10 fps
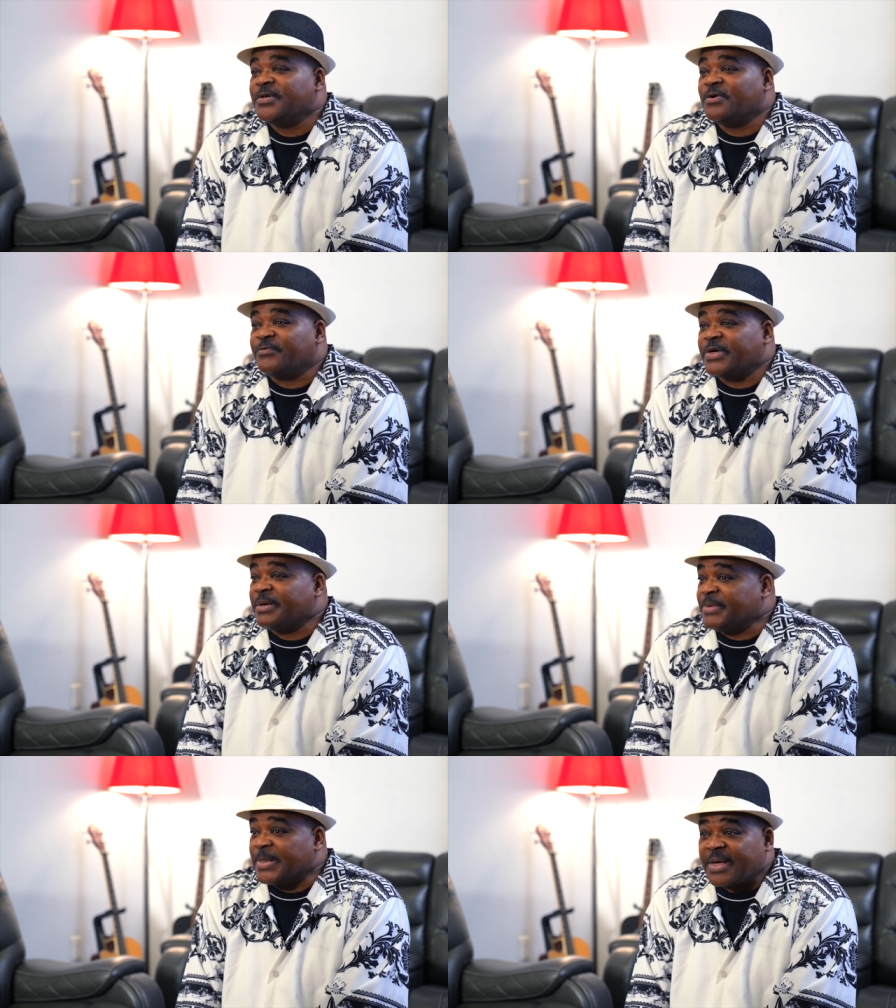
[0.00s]

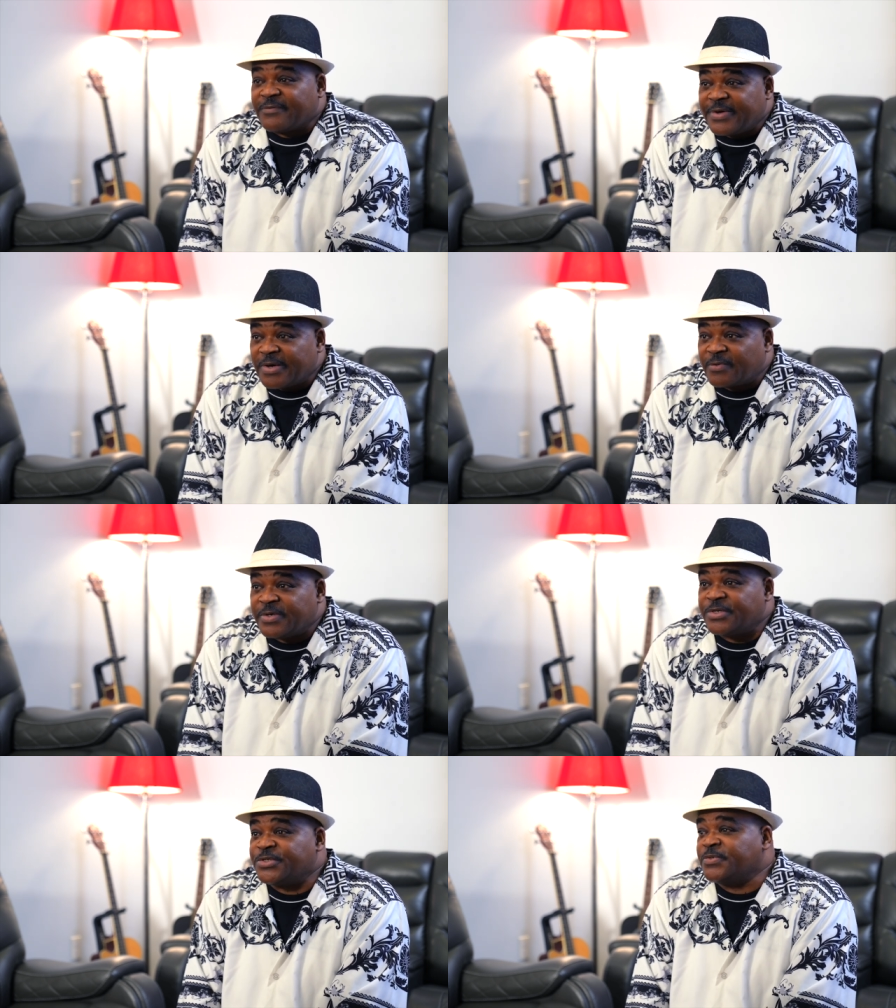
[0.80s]
overcoming a lot of health
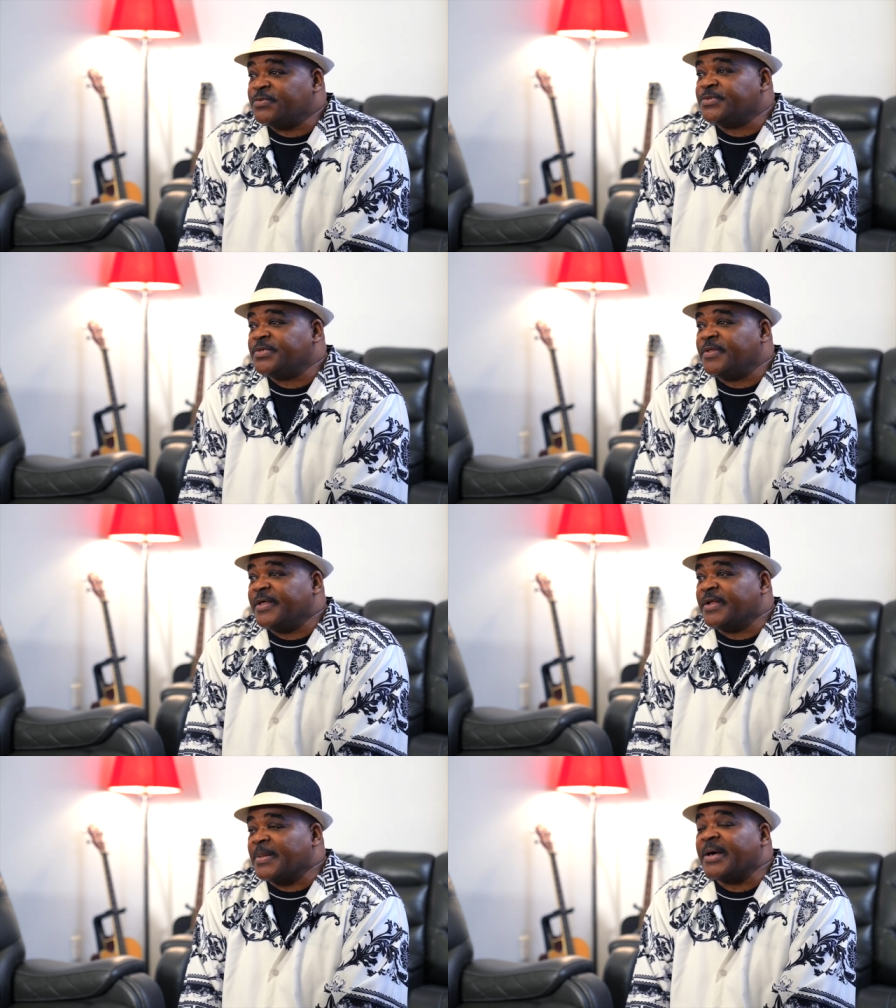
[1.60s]
issues
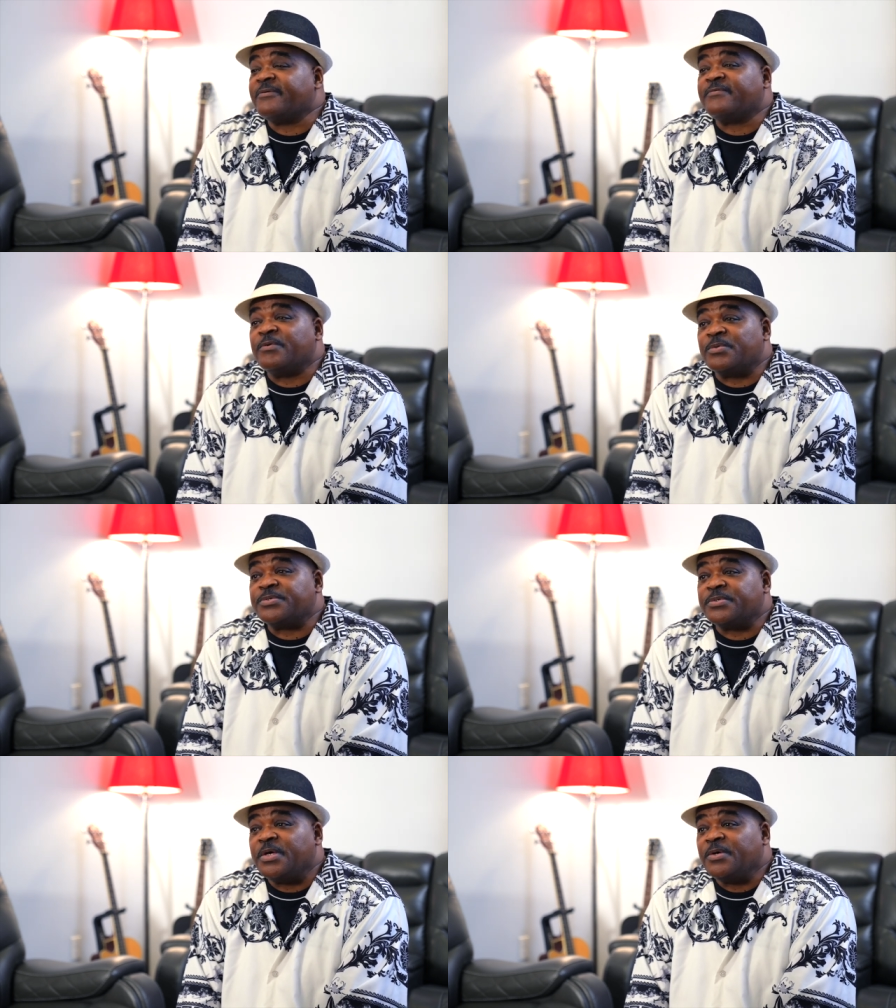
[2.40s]
that a lot of
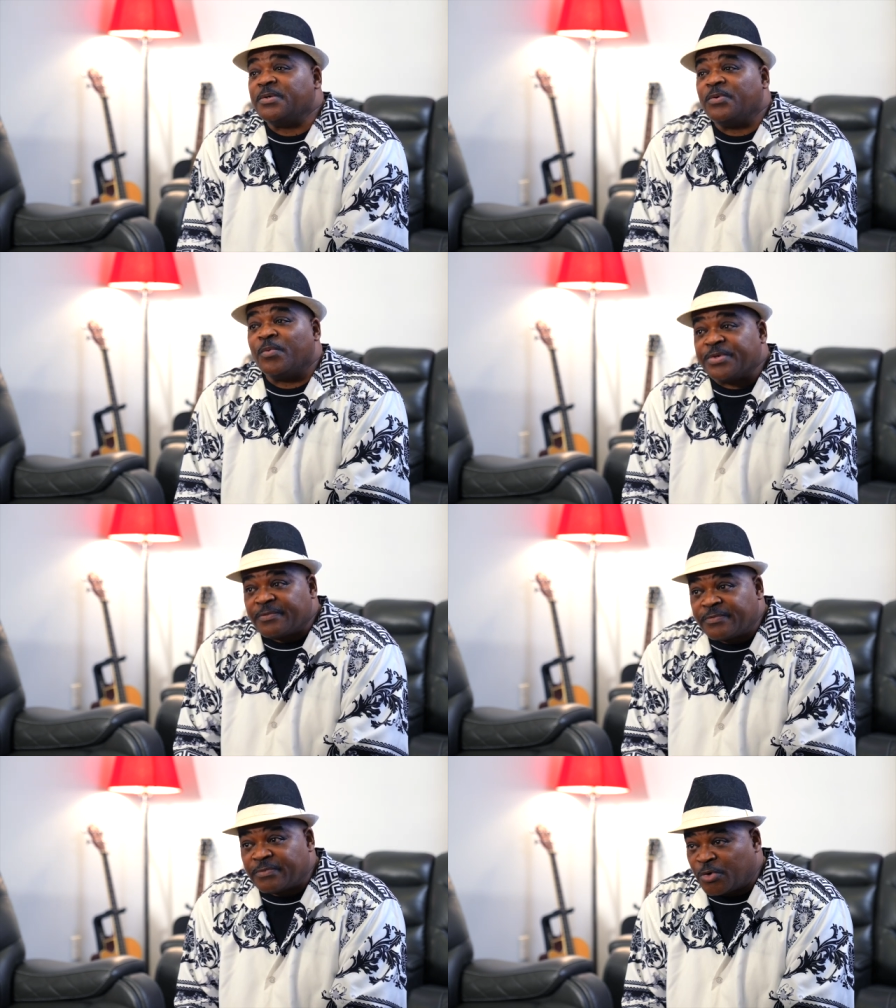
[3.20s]
folks wouldn't
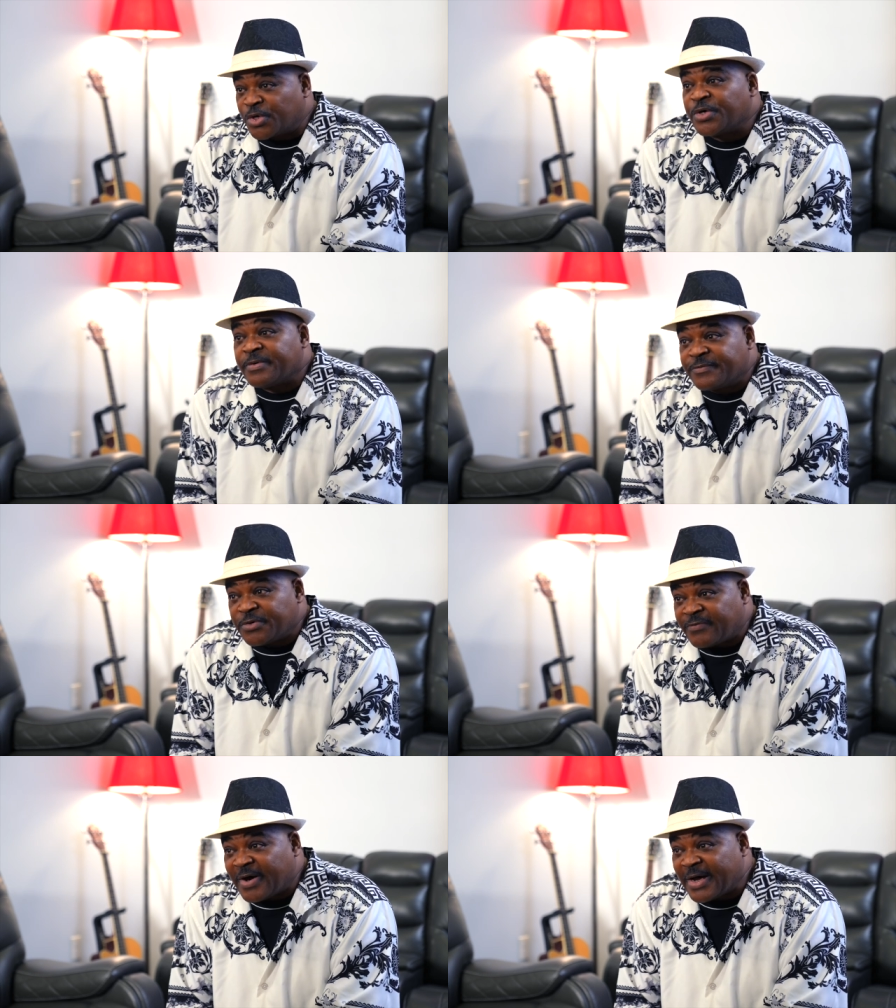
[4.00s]
have or couldn't have
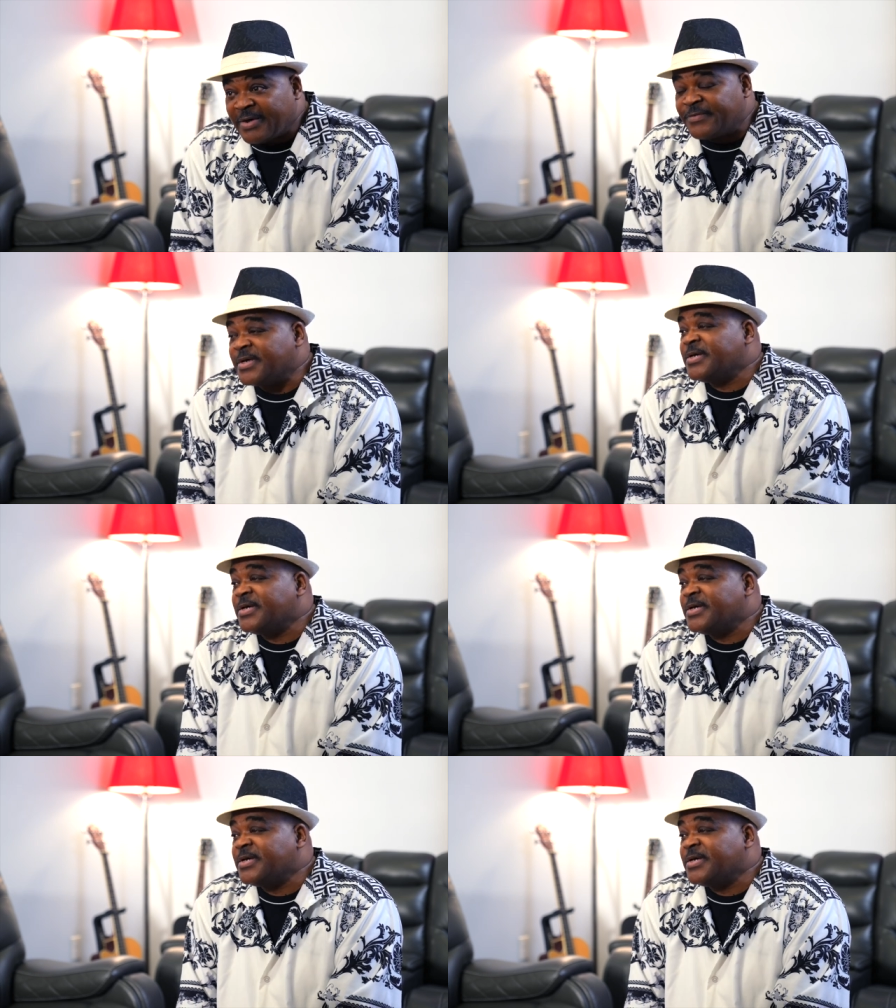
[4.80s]
survived.